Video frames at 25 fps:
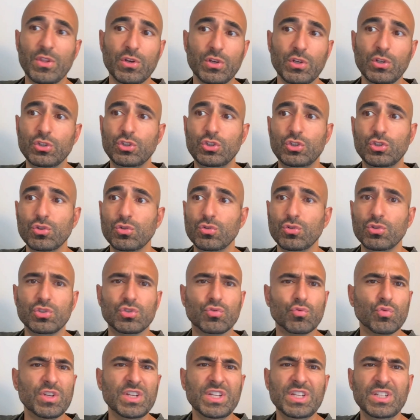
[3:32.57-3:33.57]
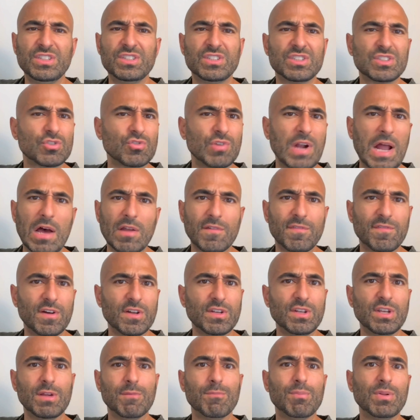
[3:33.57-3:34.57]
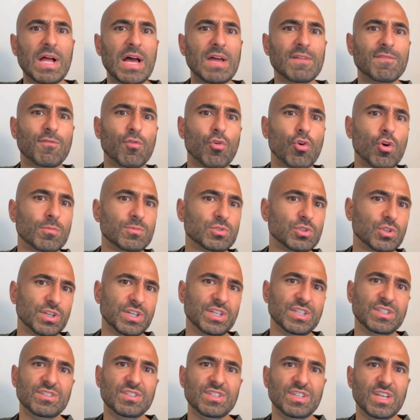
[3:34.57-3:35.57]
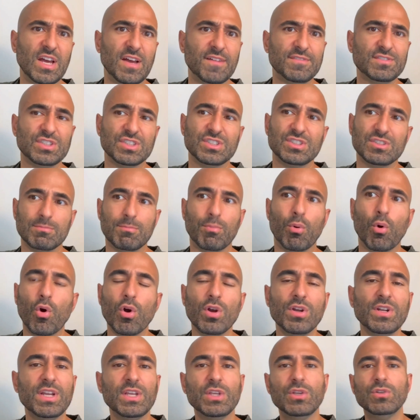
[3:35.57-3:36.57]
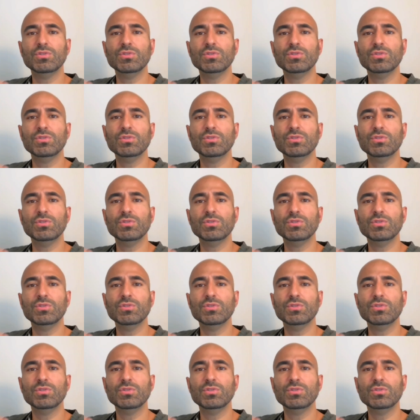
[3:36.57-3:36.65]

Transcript: you choose REITs, crowdfunding platforms, or ETFs, it's important that you